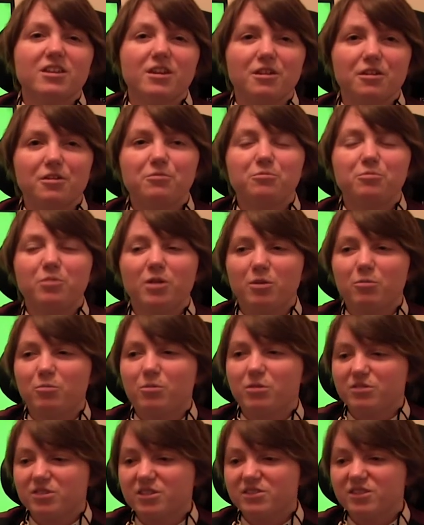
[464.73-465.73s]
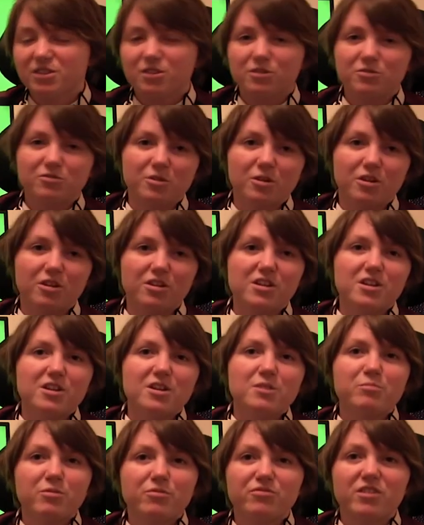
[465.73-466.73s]
You know, we will mm. continue to
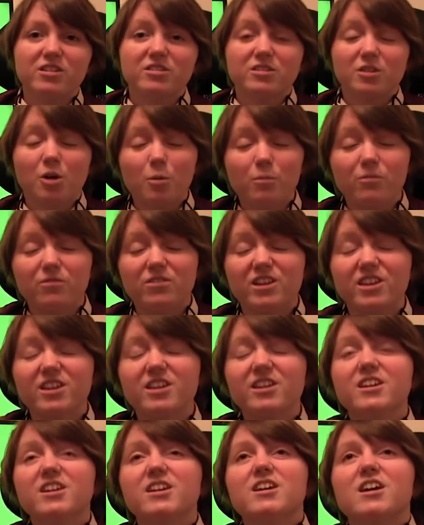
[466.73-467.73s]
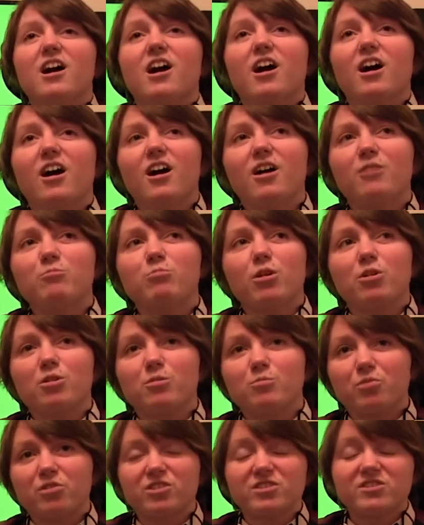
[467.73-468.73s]
be friends and hopefully uh, work
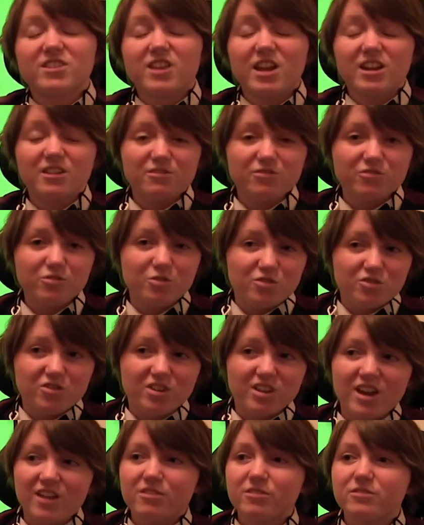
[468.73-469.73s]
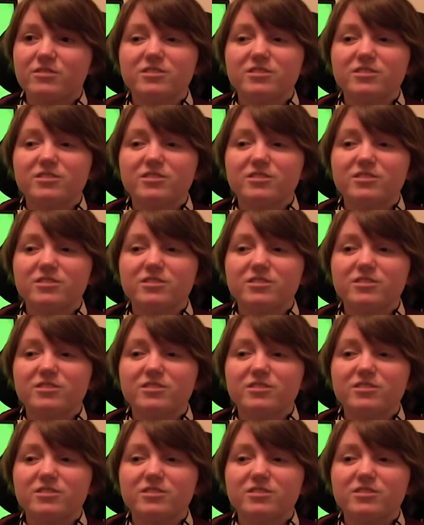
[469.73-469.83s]
on projects again in the future together